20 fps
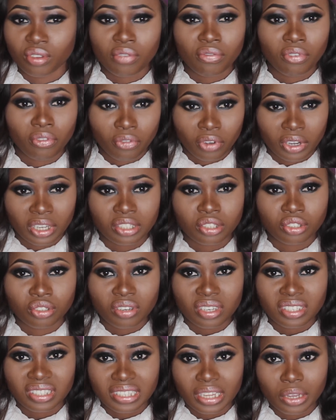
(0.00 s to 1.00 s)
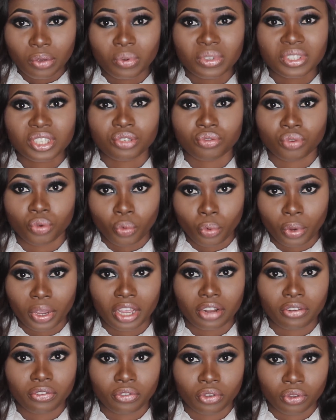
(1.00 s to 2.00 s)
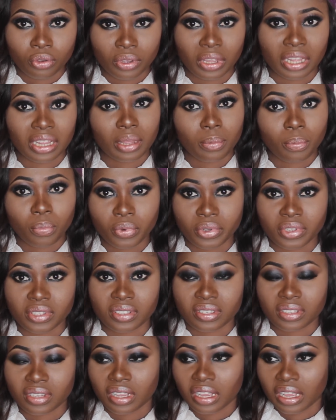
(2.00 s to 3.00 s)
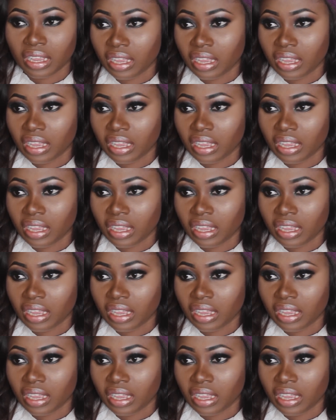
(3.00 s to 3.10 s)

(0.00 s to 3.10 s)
you even forget to just take what is required for you at that point.